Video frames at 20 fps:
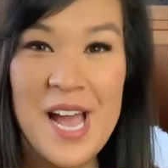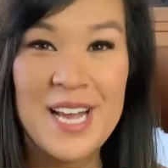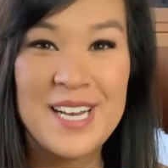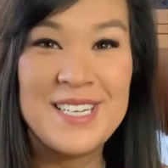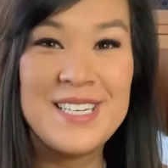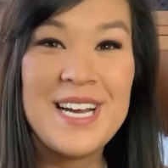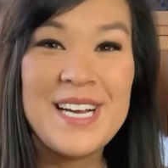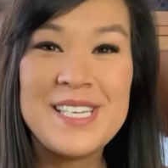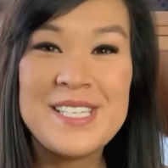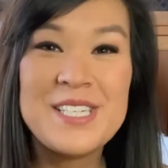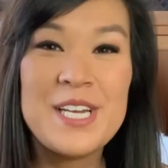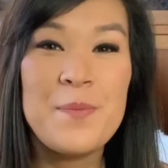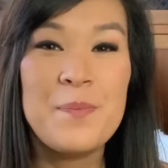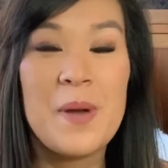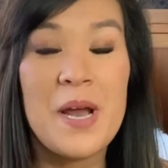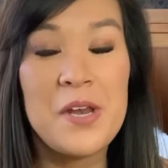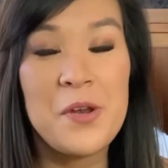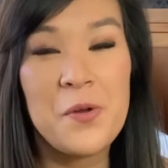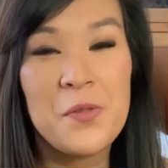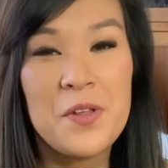Next up,
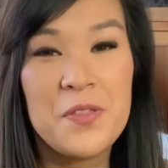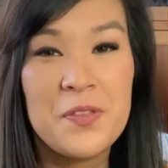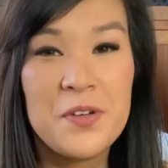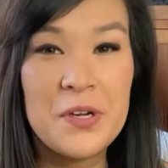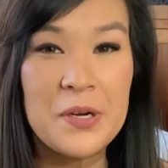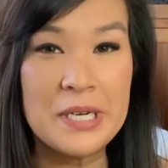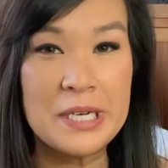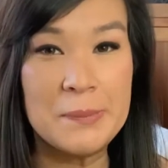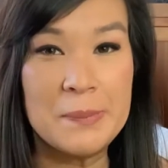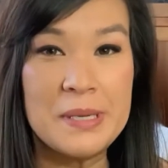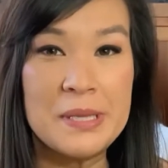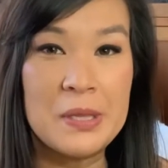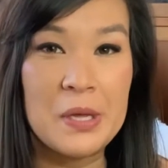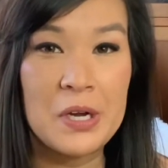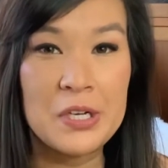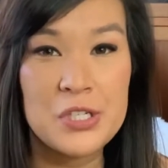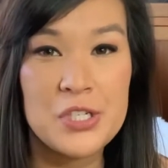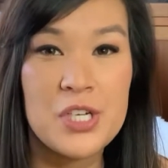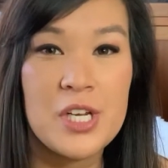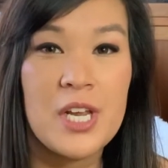I know that they're going to be
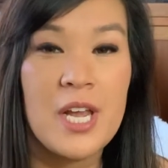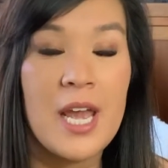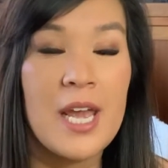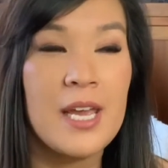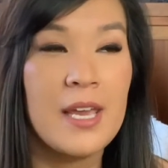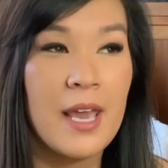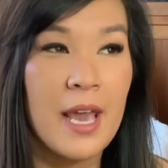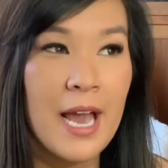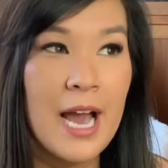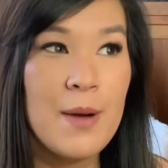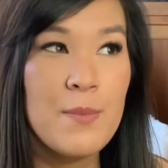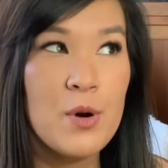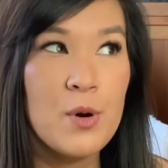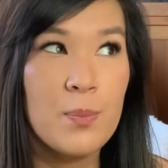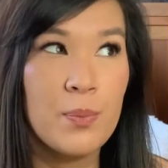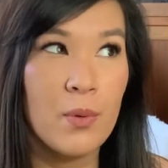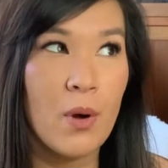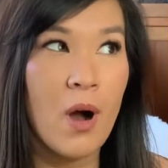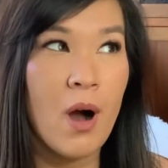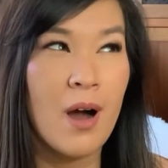launching a camo
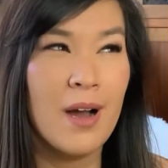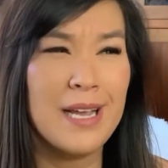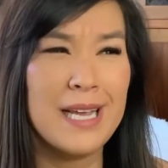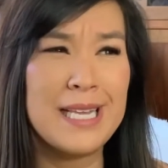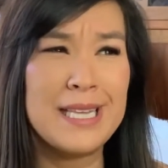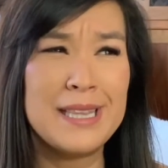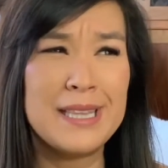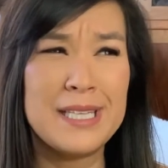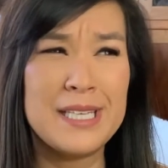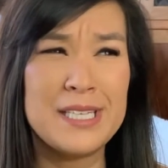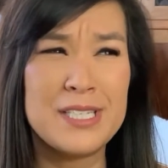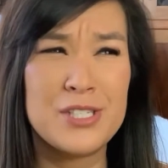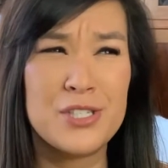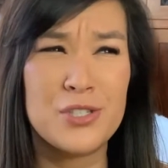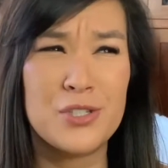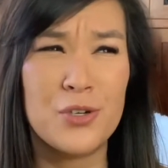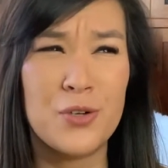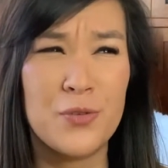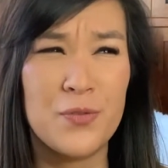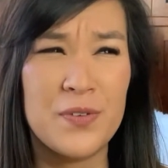bra in the
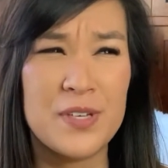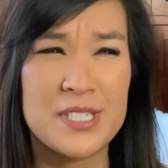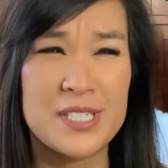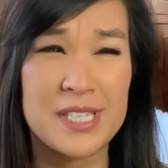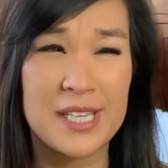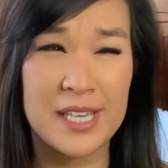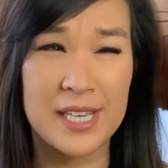Surface